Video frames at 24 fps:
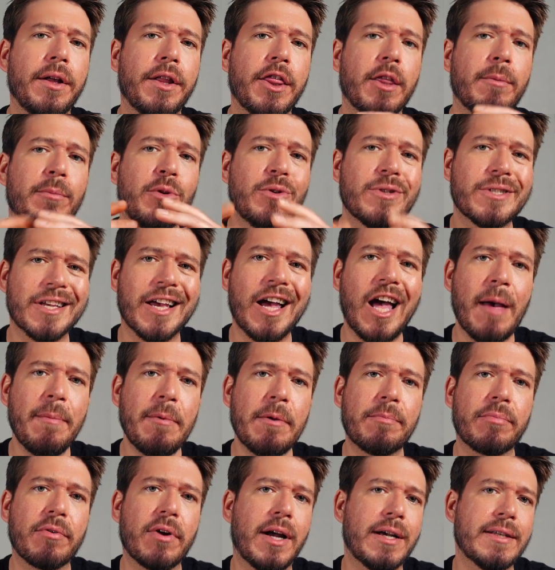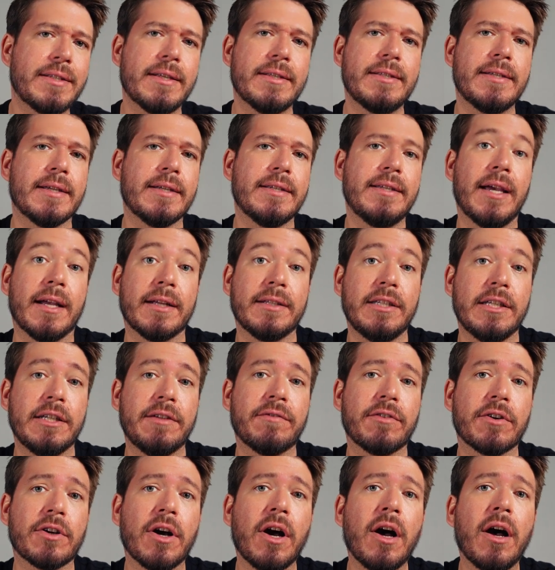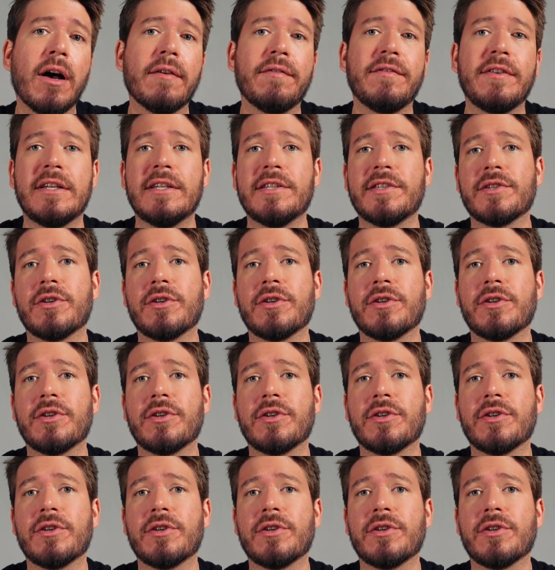The most common processing technique for coffee is